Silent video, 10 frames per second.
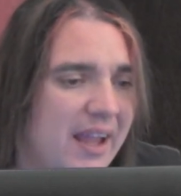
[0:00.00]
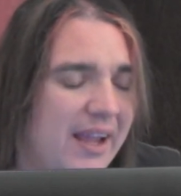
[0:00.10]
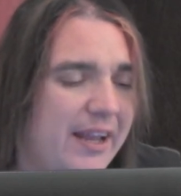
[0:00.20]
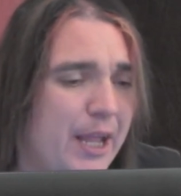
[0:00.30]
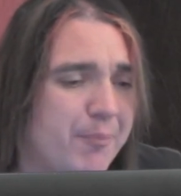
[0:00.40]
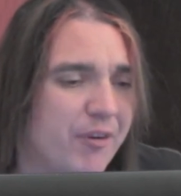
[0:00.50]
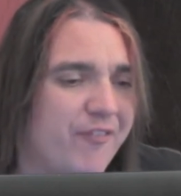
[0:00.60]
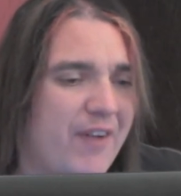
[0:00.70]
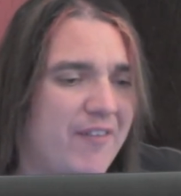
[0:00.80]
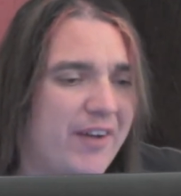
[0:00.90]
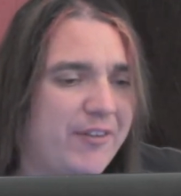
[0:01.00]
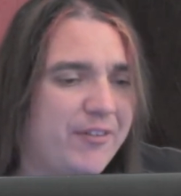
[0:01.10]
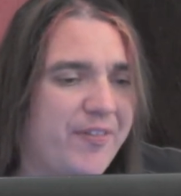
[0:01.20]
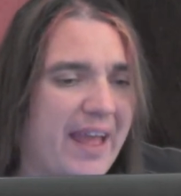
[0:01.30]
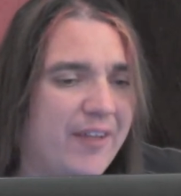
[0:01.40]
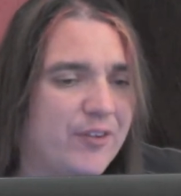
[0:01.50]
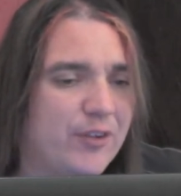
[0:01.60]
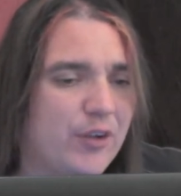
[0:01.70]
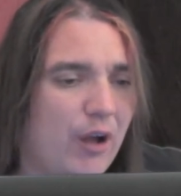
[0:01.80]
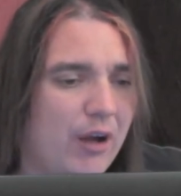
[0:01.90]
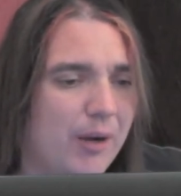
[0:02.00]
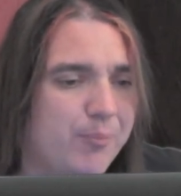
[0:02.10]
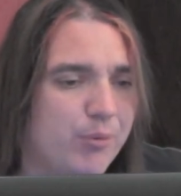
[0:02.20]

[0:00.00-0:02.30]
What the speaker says: In April, 500,000 carp